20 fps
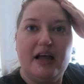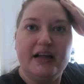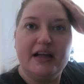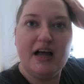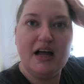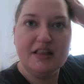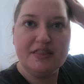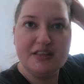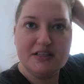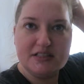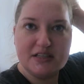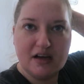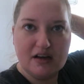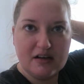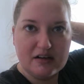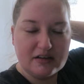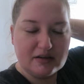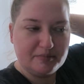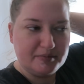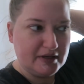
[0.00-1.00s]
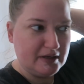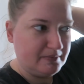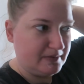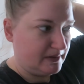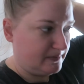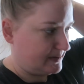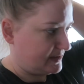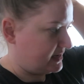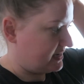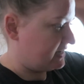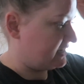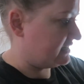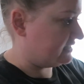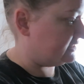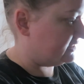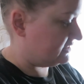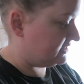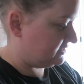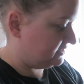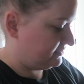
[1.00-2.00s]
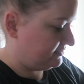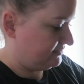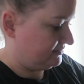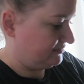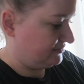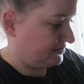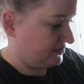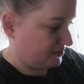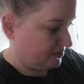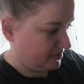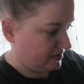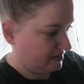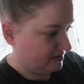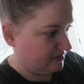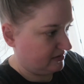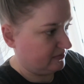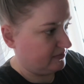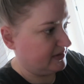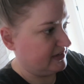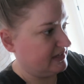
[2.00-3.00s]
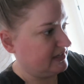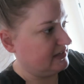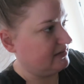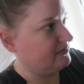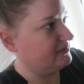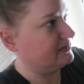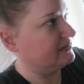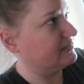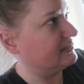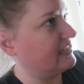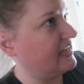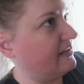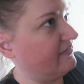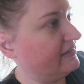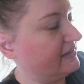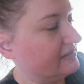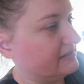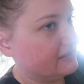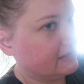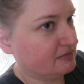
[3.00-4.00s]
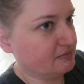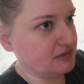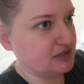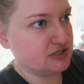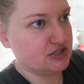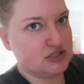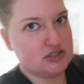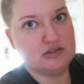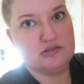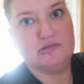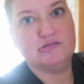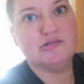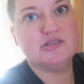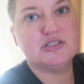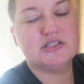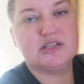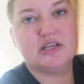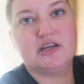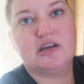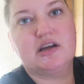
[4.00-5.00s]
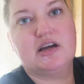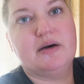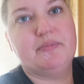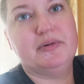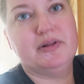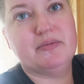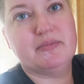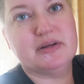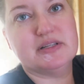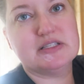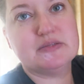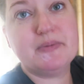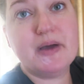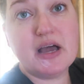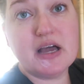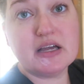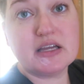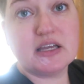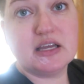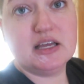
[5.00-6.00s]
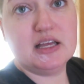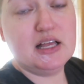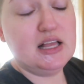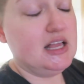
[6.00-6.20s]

I got the dog pee-pee pads for Doyle when he was having some issues like a couple of months back.